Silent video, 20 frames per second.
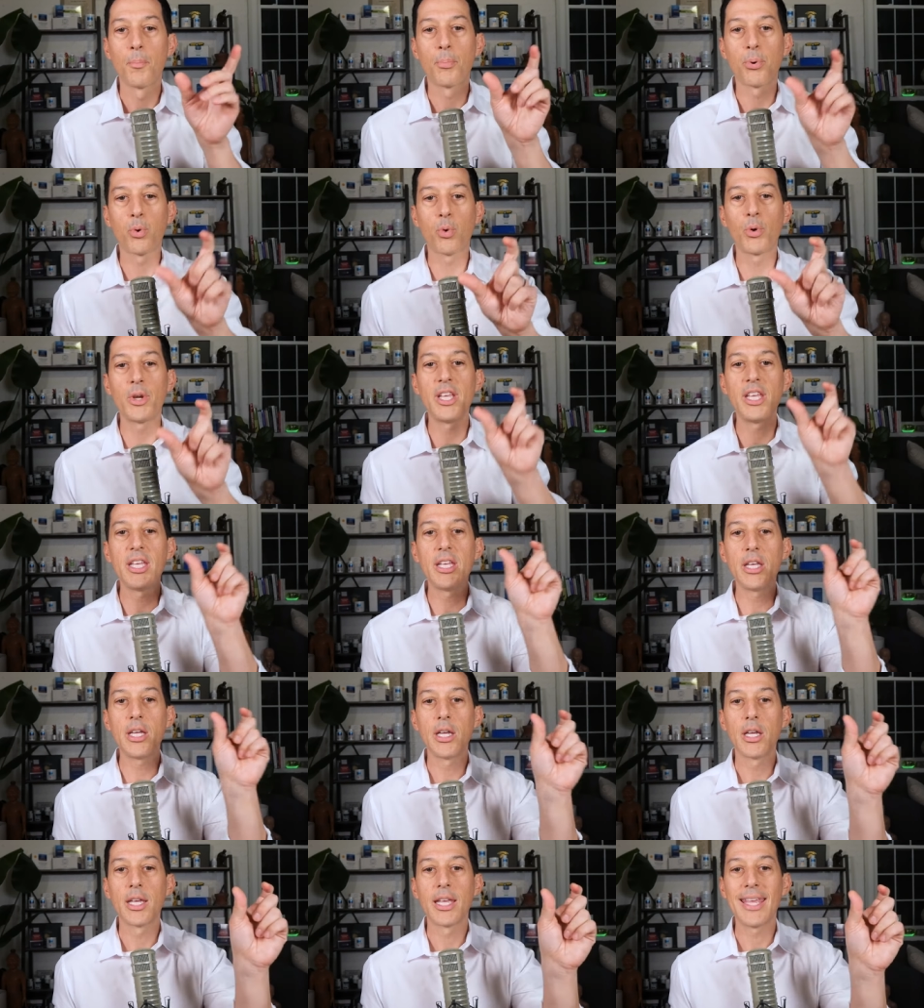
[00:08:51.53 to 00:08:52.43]

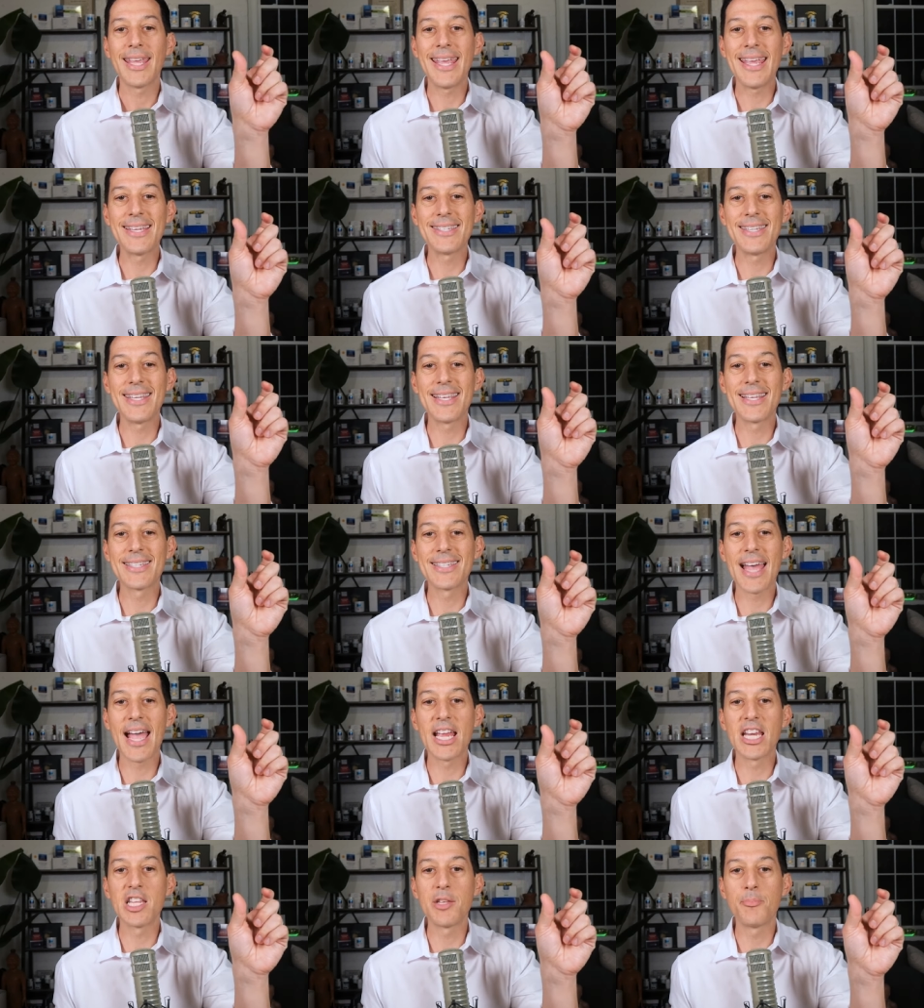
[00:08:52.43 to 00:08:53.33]
pre-
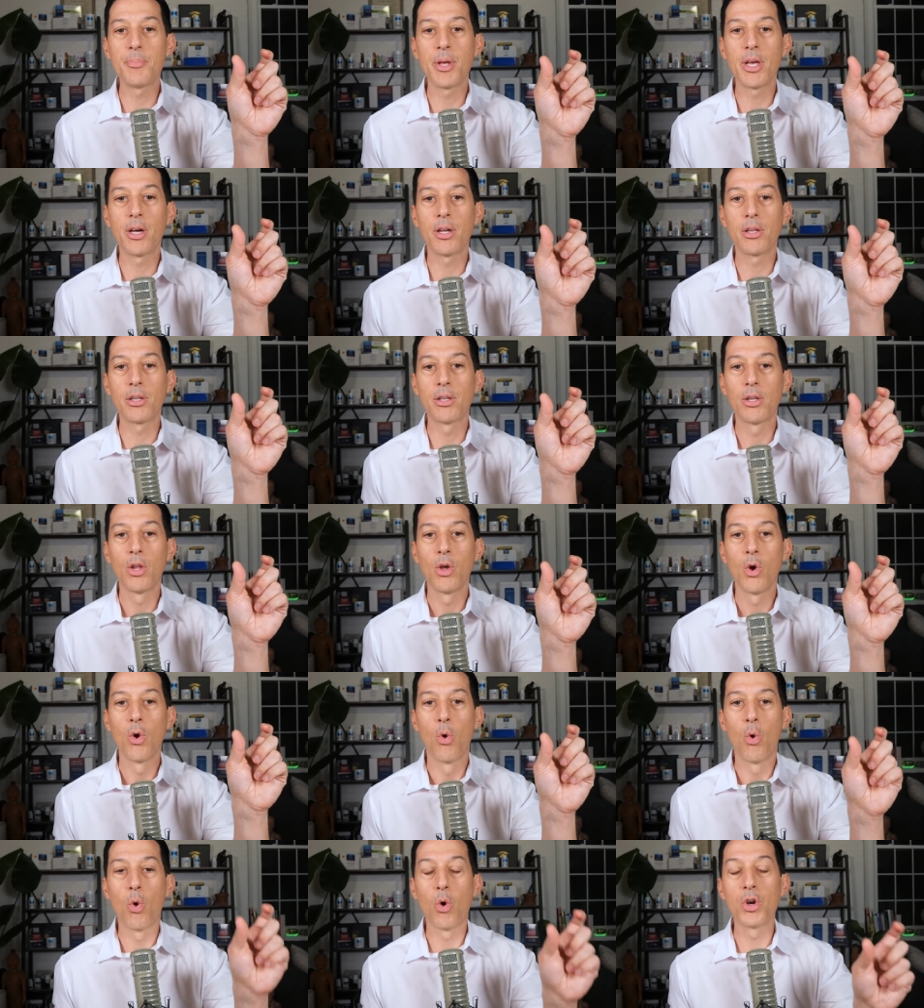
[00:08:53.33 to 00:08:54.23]
anti-anxiety pill
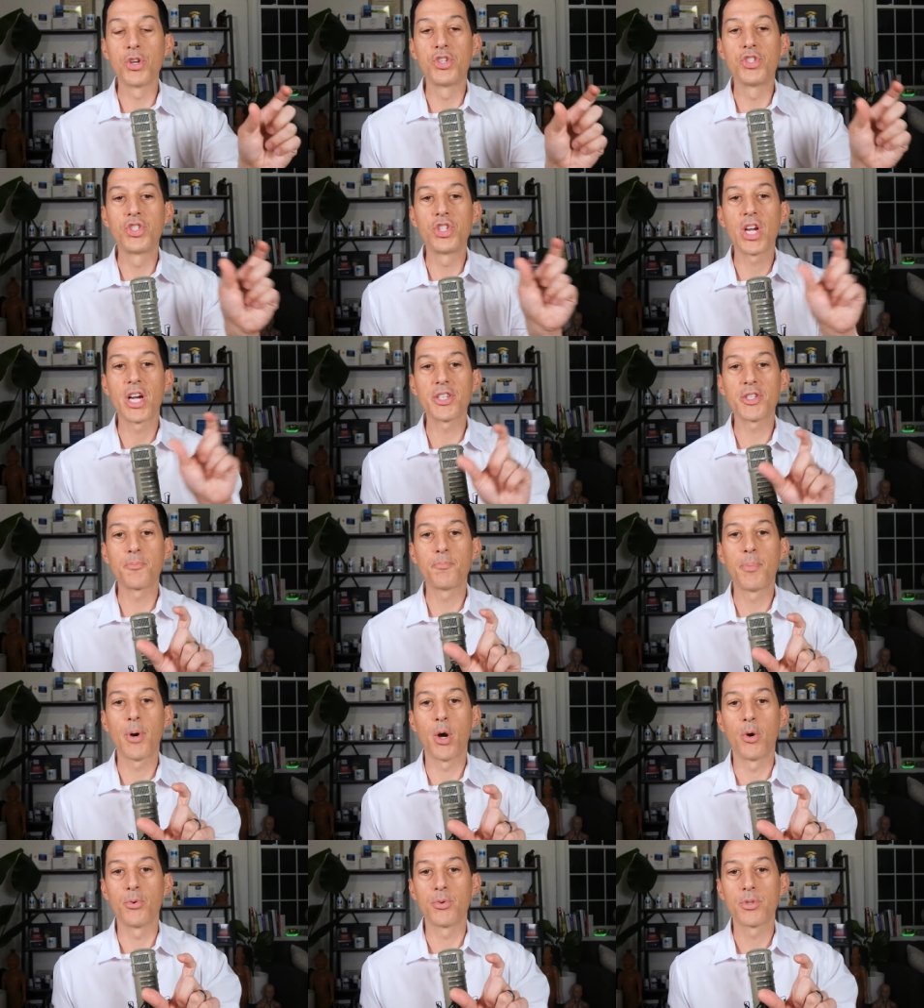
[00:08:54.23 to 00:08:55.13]
or
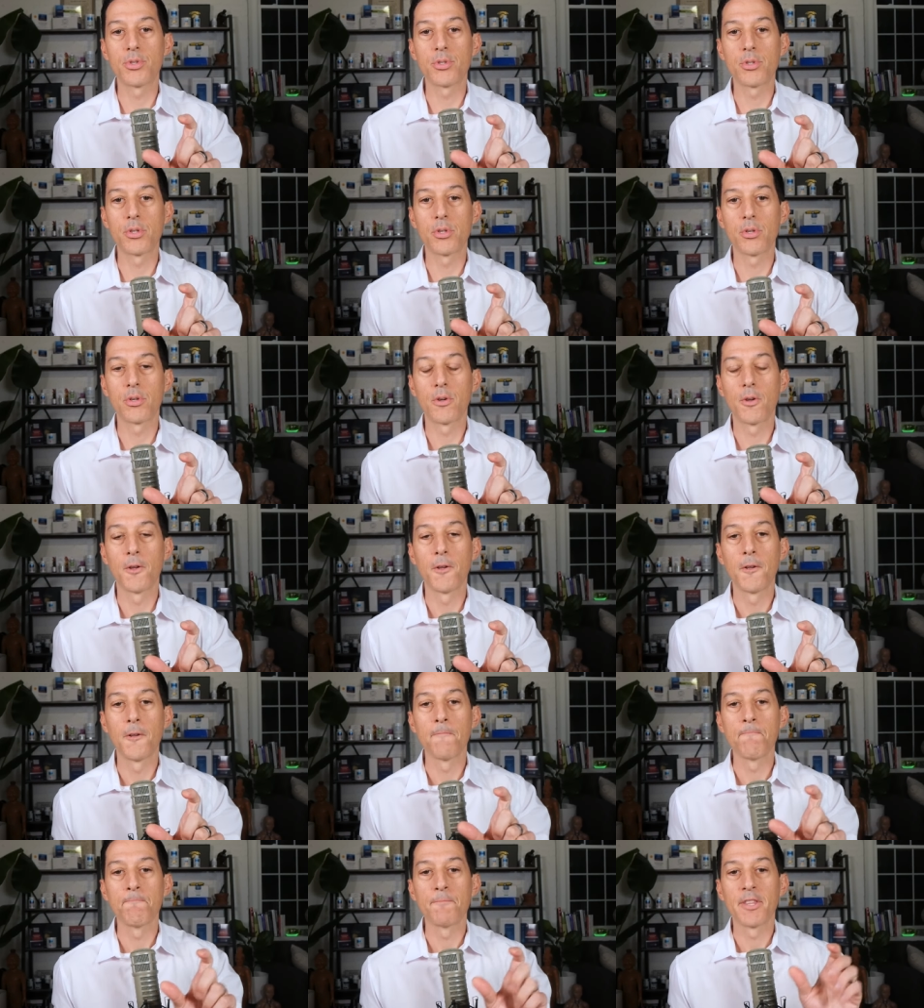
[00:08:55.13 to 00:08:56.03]
just post,
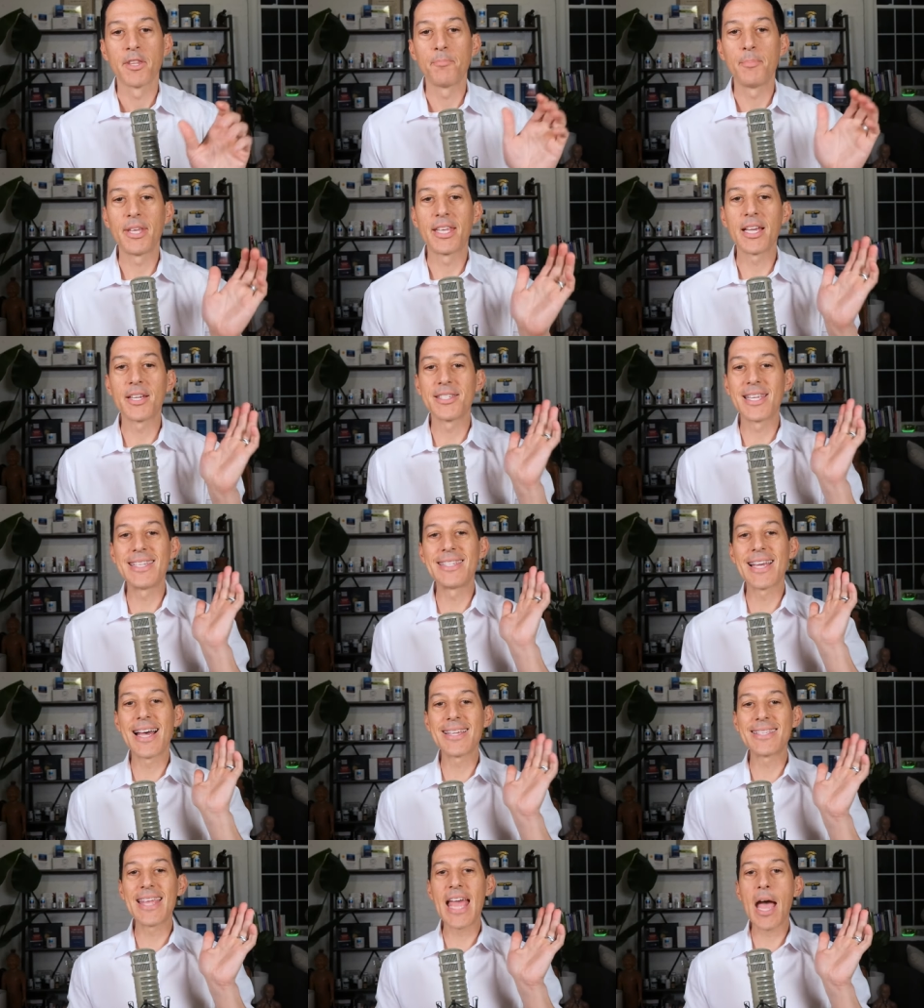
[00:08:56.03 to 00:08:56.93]
because it
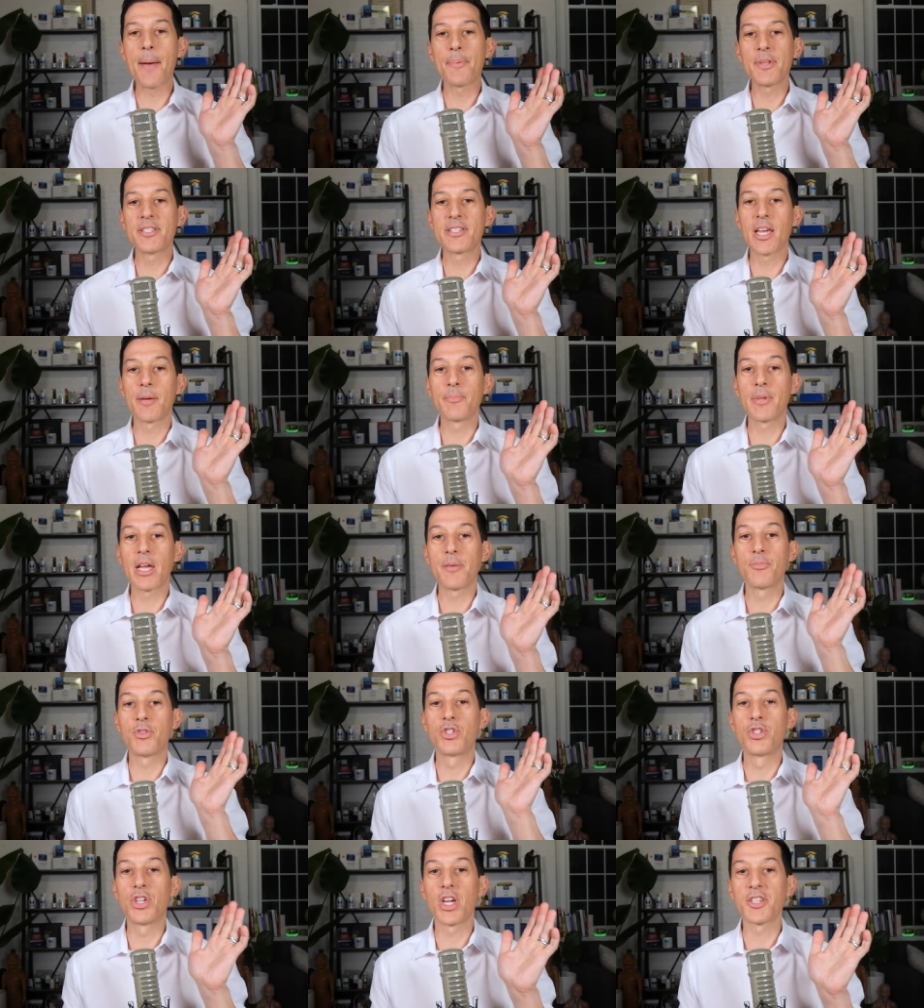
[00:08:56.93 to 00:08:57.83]
does happen
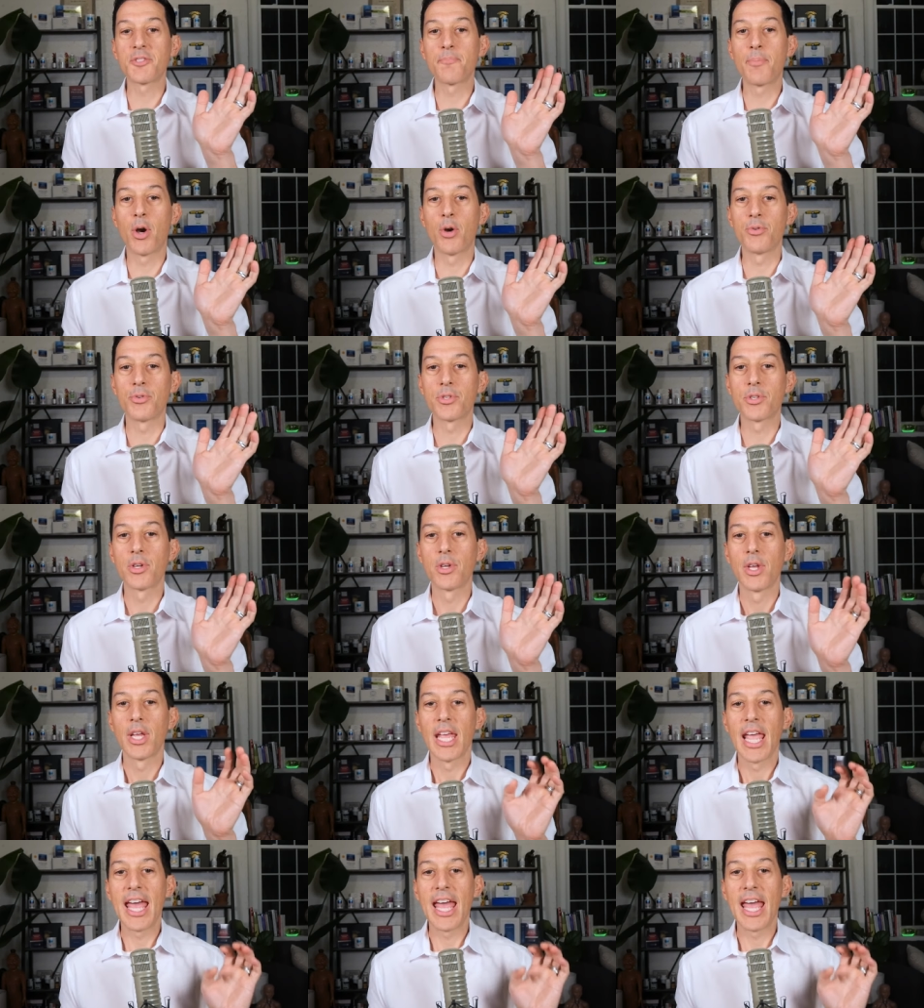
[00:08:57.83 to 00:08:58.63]
sometimes just post.